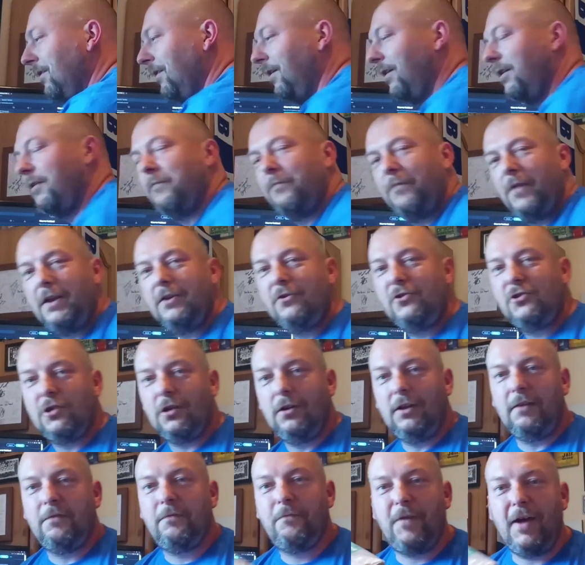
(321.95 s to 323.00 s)
I
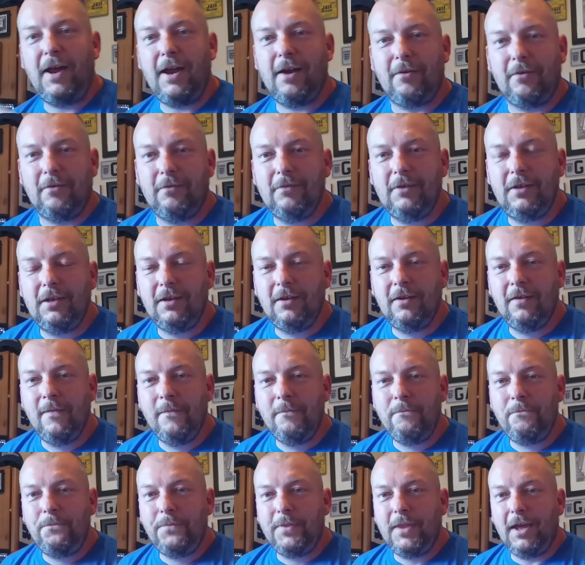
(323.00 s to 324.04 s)
eventually found
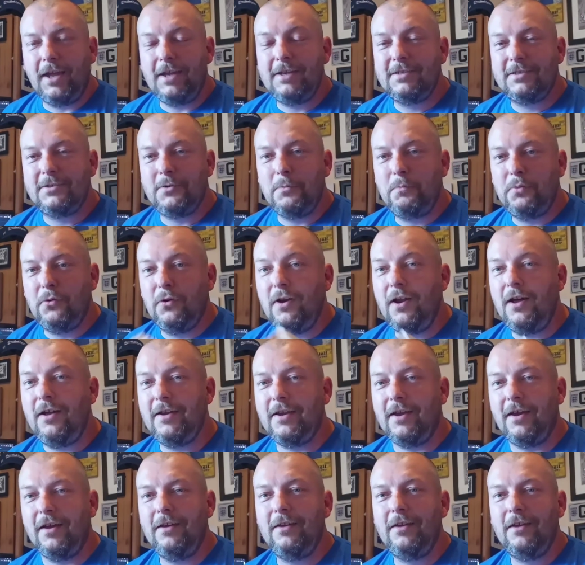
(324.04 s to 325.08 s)
a
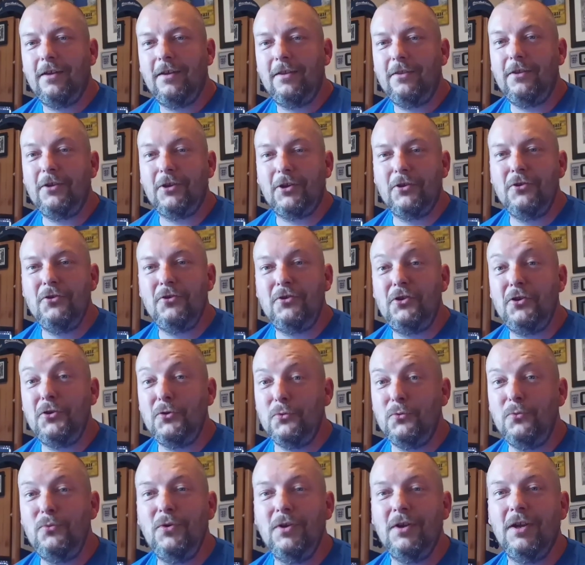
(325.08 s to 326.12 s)
supplier that can
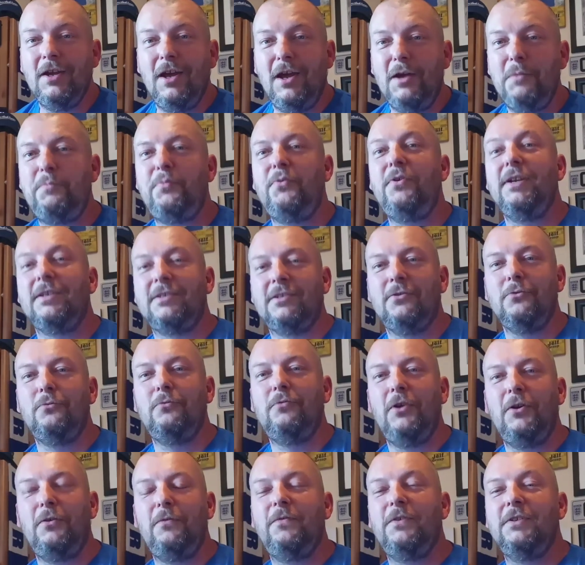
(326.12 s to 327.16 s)
do a Bristol
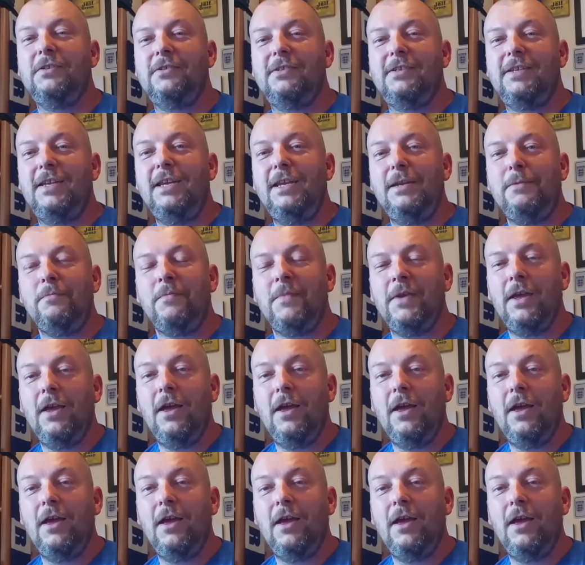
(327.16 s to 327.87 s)
Rovers team.